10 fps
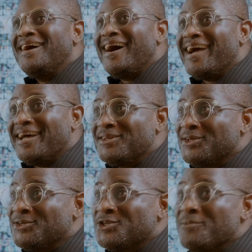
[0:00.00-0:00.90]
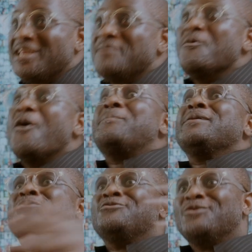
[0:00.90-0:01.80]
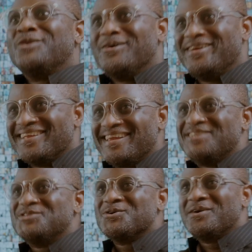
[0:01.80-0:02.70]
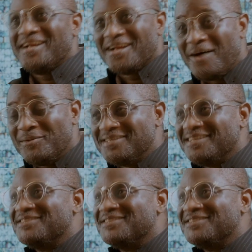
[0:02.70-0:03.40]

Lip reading: I had so many more people following and enjoying and commenting.